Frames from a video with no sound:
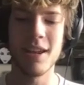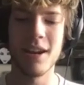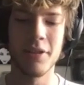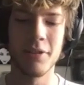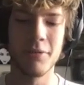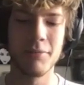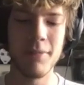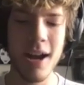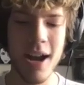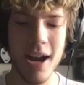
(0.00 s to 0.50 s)
on the
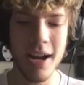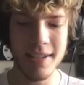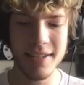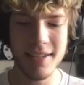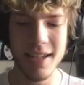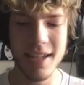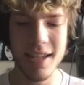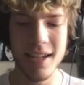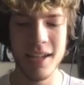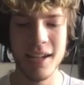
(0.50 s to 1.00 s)
rock
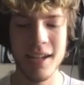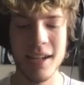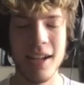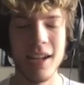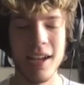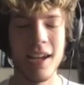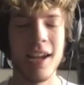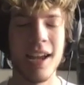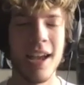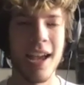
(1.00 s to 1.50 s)
scene
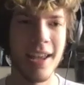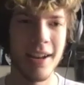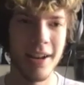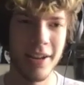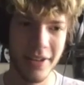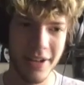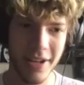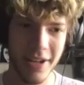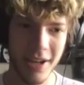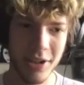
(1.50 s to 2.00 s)
and on
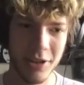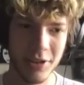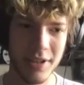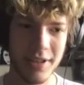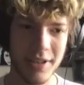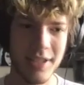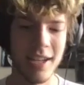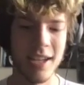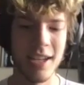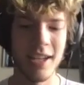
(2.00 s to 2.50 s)
the country
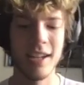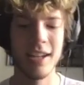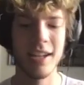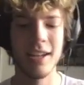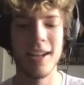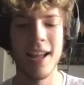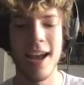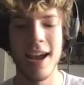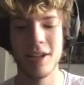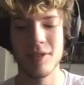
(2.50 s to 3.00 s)
scene in
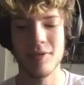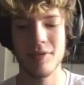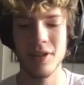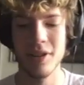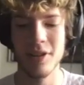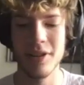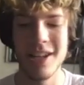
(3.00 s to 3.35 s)
Nashville.